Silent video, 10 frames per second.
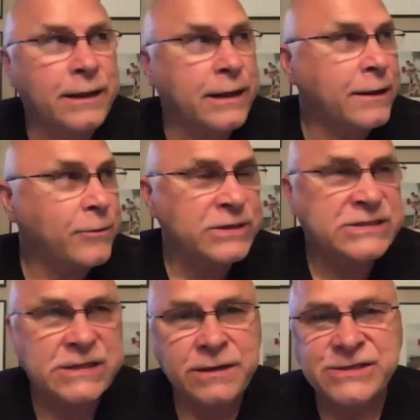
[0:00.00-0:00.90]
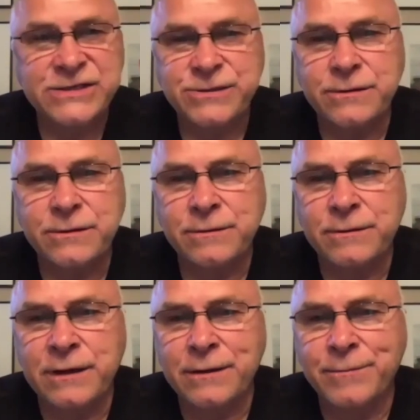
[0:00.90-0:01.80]
always say this
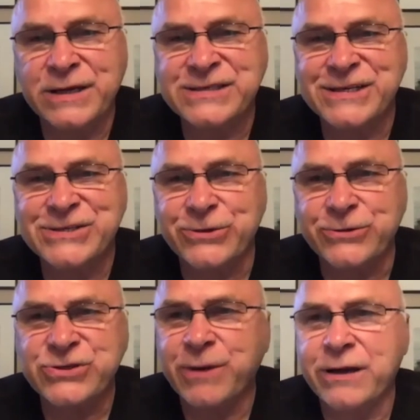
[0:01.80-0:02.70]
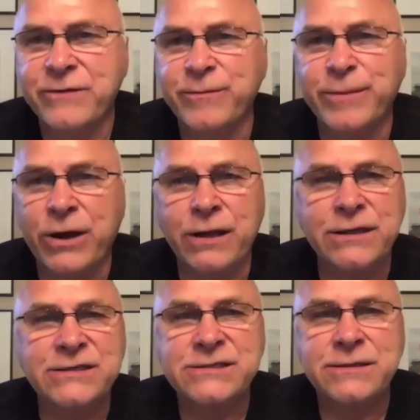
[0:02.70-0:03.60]
to my sister. She might even be on
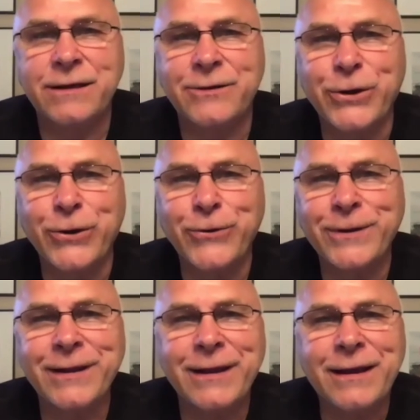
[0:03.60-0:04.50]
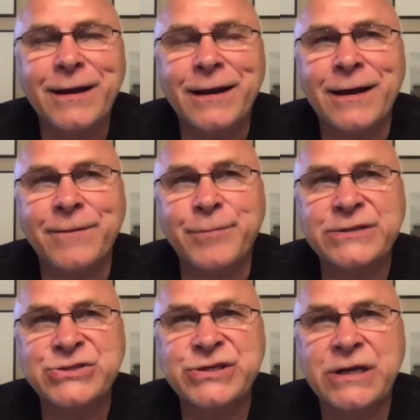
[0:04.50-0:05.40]
this. I don't know.
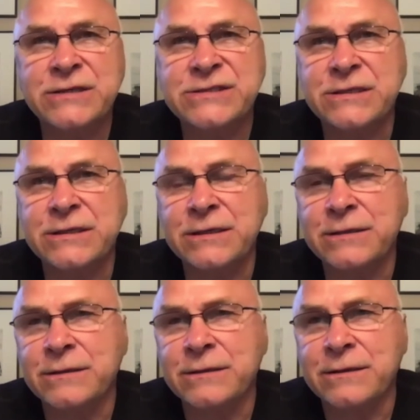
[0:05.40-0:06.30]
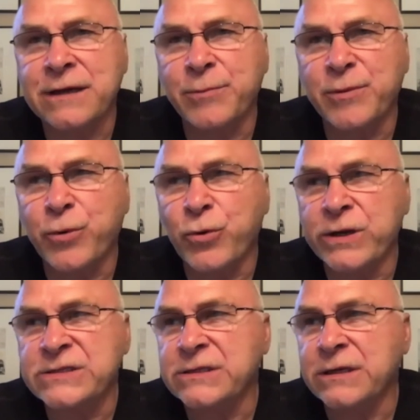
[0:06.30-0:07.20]
But she has a couple
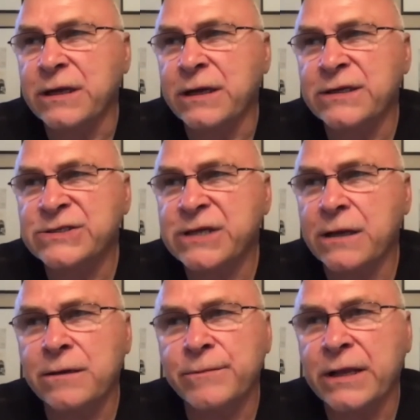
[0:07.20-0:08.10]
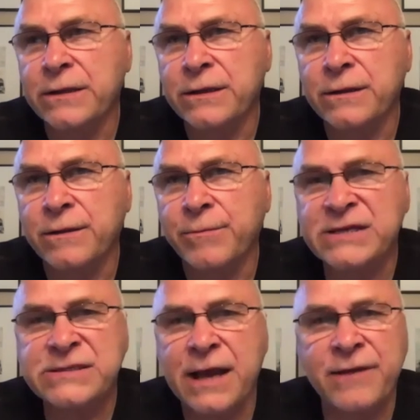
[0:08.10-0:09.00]
boys, and I just tell them that the
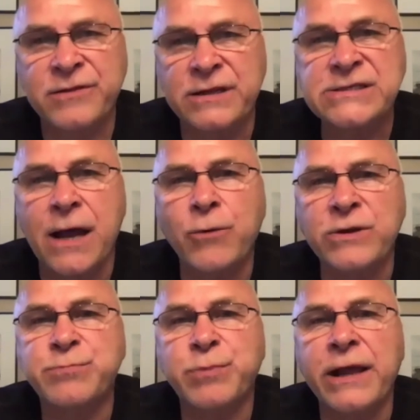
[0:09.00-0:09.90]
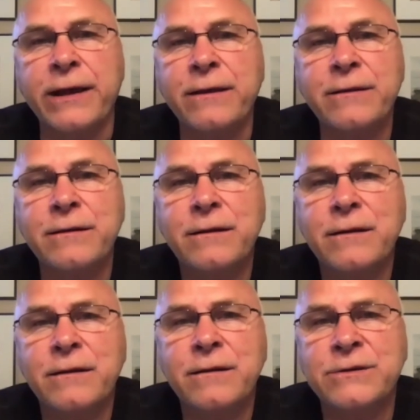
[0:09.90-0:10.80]
best athletes always play.
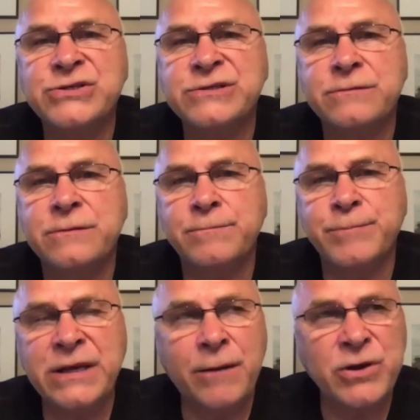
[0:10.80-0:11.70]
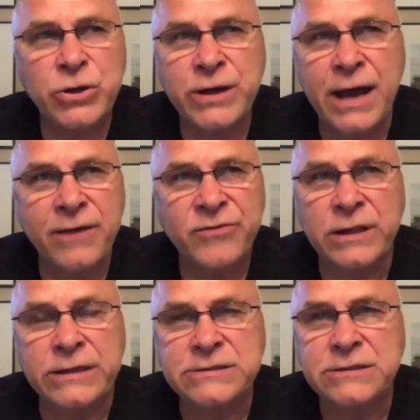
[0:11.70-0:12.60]
You just some good
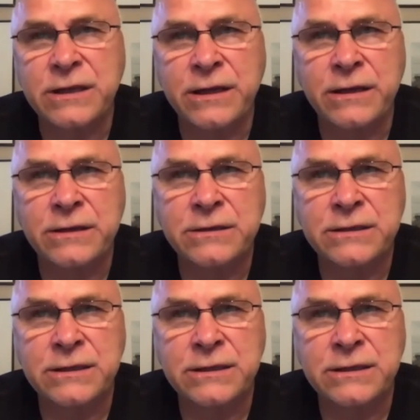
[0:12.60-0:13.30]
athletes, and